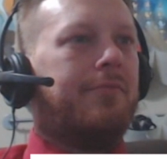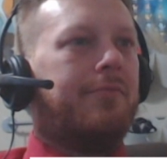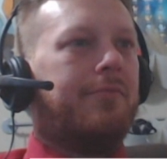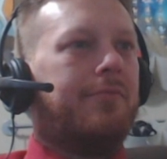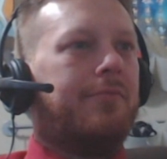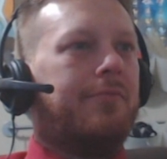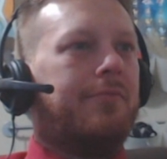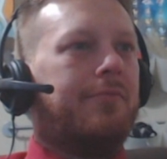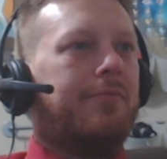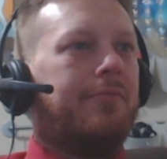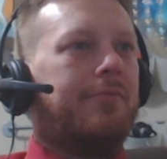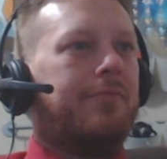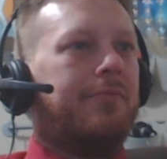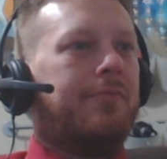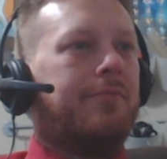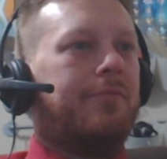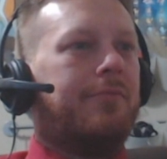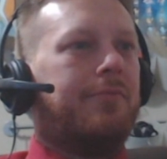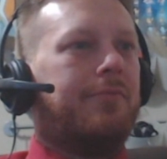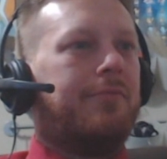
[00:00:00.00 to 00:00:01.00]

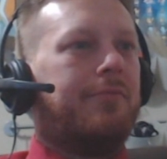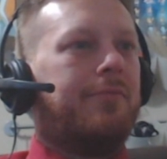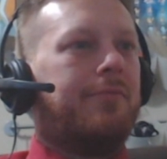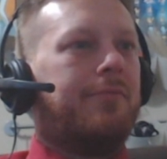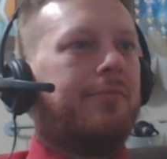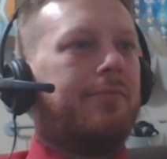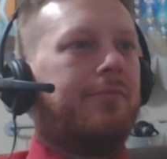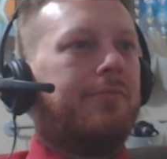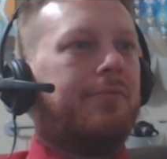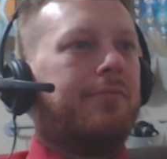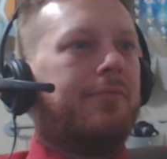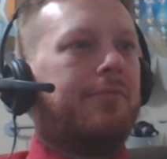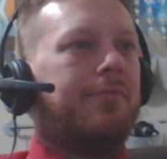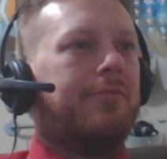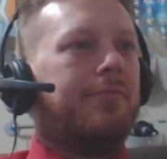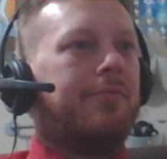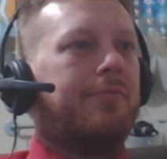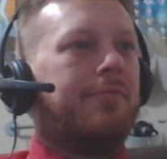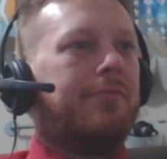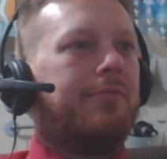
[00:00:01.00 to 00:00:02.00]

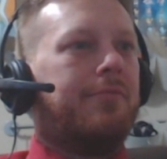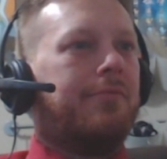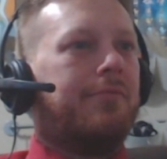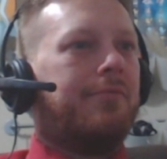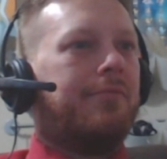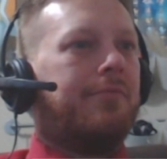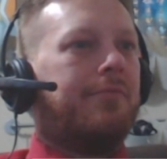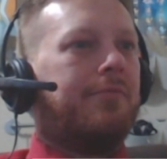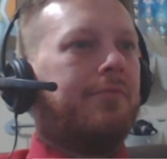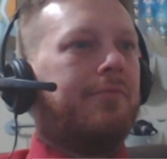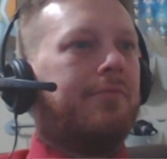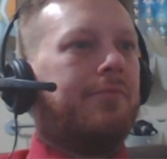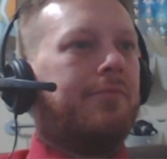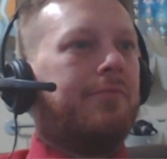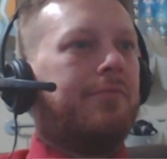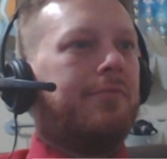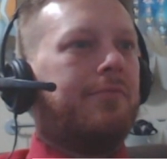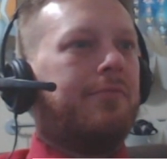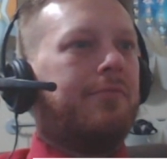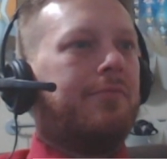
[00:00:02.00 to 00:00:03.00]

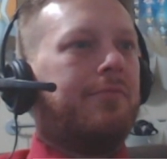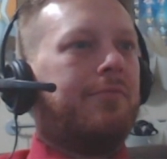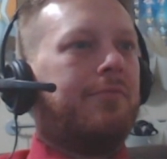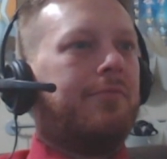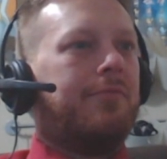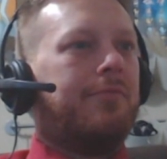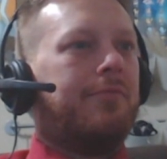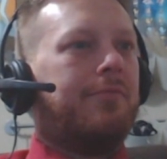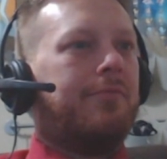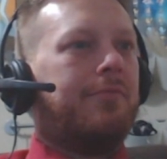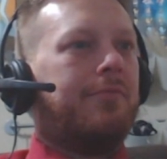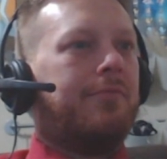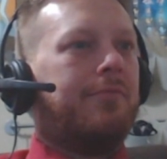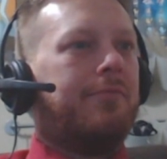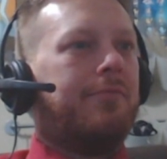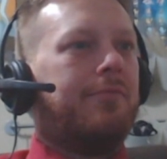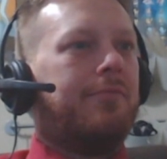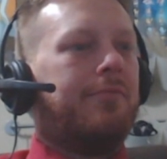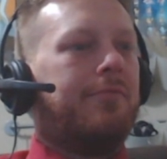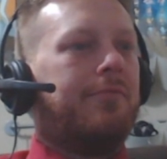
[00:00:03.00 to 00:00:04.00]

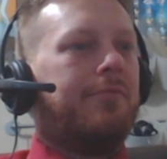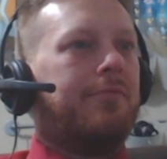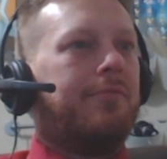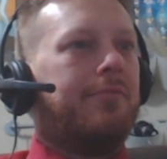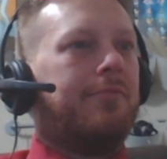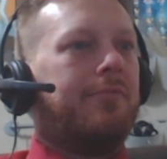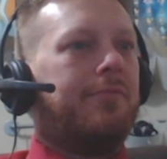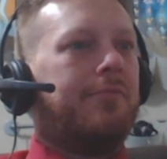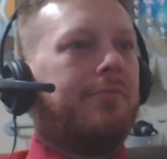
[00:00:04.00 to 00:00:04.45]
[no speech]